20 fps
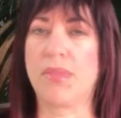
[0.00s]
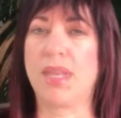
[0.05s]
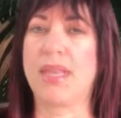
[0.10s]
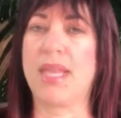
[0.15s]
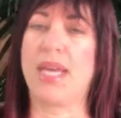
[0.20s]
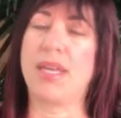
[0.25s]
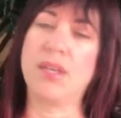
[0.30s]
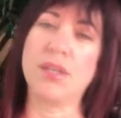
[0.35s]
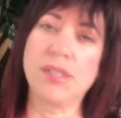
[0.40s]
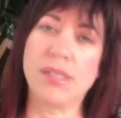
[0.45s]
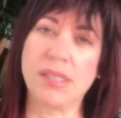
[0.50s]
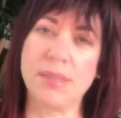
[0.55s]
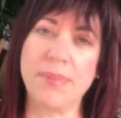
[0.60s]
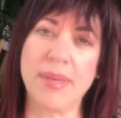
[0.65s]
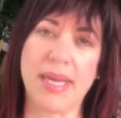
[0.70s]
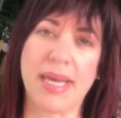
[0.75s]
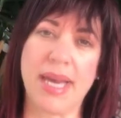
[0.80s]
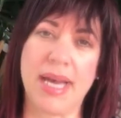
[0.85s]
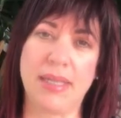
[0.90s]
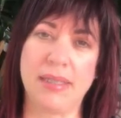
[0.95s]
that used to
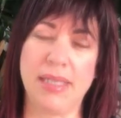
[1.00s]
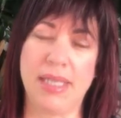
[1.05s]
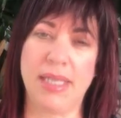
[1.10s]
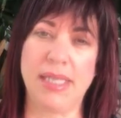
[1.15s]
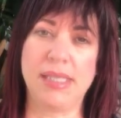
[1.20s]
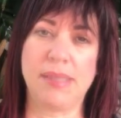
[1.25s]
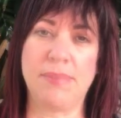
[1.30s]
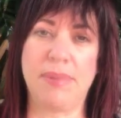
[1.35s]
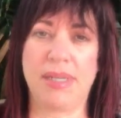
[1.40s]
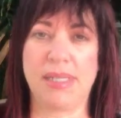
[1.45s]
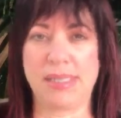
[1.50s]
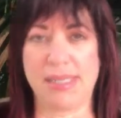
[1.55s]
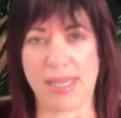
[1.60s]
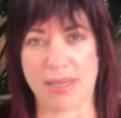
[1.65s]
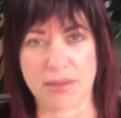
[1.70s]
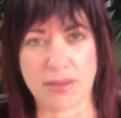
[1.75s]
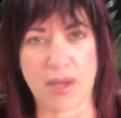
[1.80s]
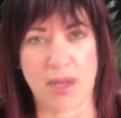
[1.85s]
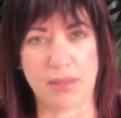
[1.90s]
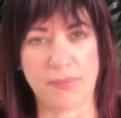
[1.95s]
be Kelly's, but is now
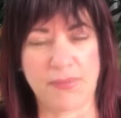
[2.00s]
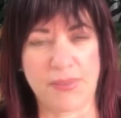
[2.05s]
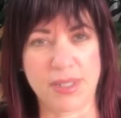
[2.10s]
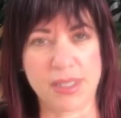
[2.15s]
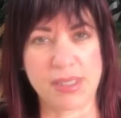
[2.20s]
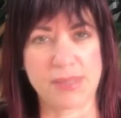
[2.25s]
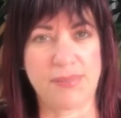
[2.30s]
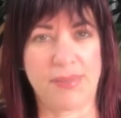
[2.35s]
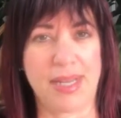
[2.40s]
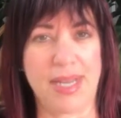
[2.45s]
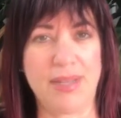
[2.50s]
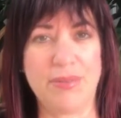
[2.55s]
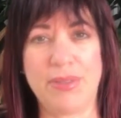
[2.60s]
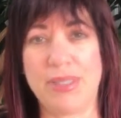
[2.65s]
called First Flight,